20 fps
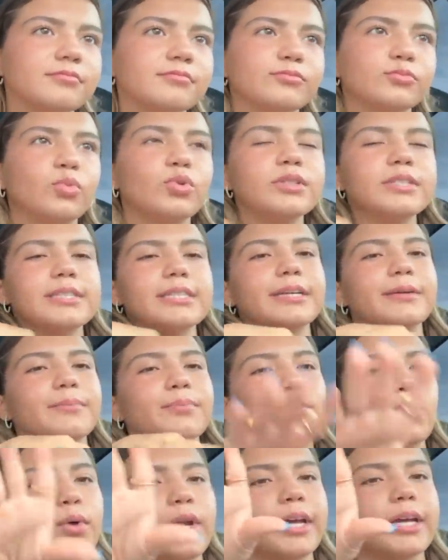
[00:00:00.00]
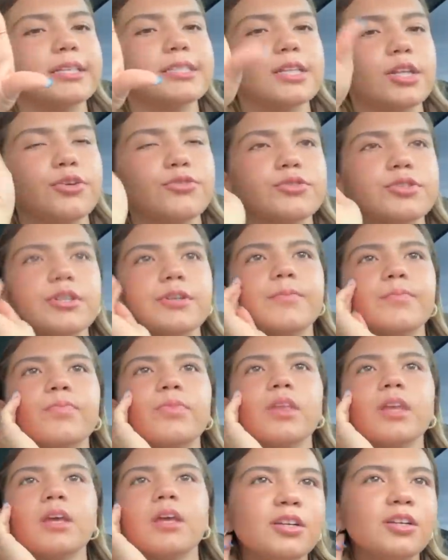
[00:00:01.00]
We'll see when it gets closer.
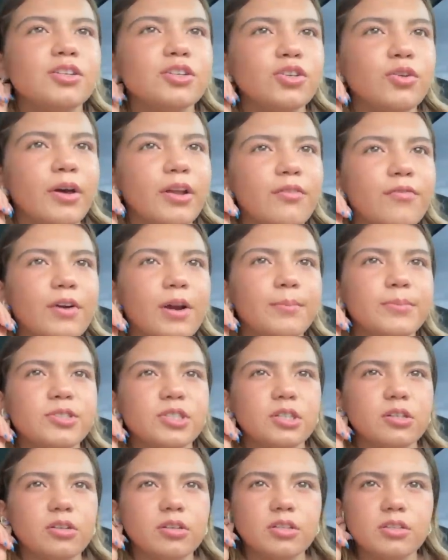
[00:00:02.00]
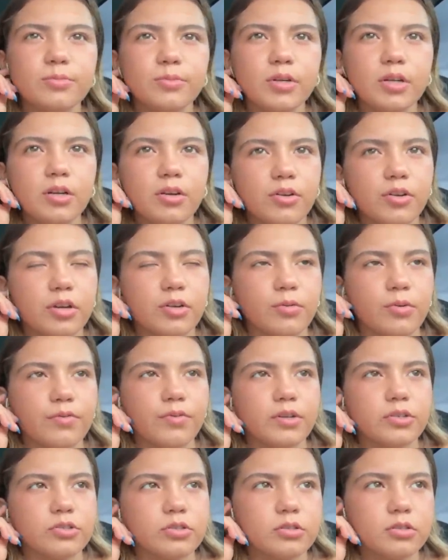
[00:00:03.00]
You had a Frappuccino this morning, or you had a
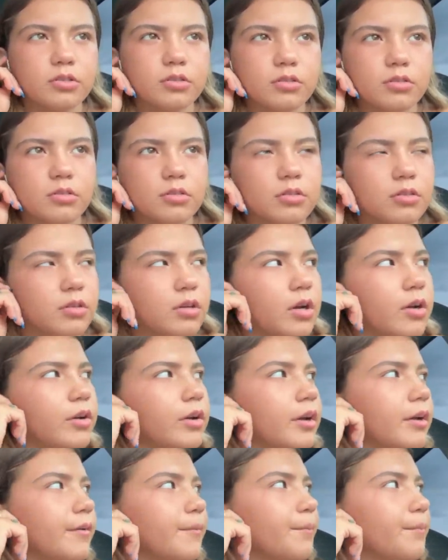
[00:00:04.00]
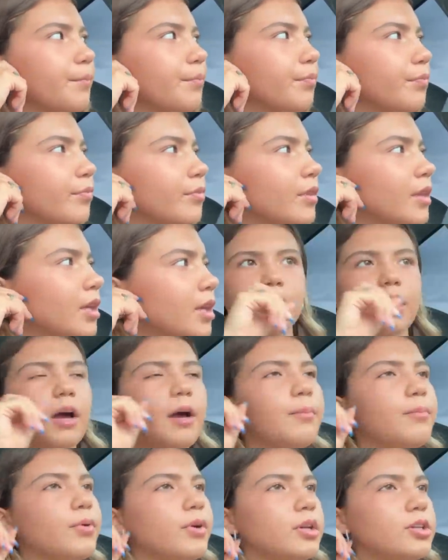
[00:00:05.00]
Refresher? Refresher. Okay. I'm
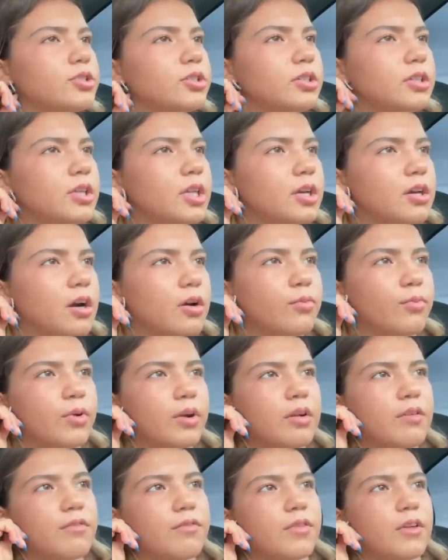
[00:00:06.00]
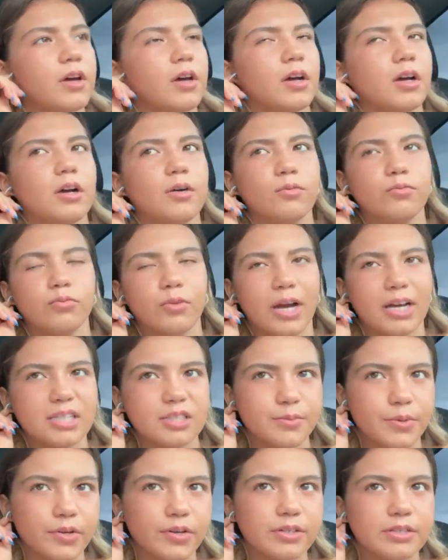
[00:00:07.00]
pretty sure that they got rid of the
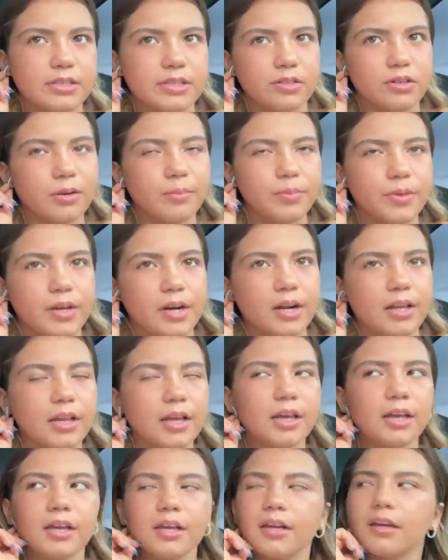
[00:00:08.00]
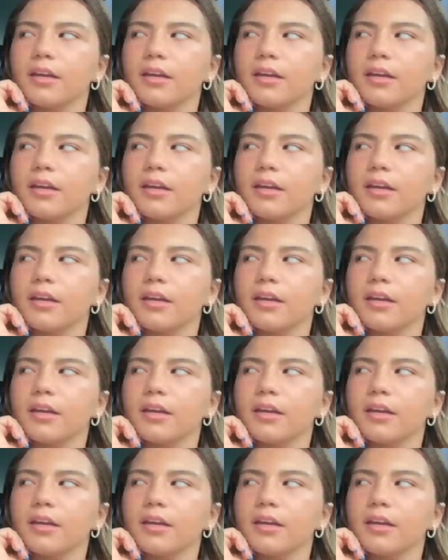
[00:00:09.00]
raspberry syrup that I like.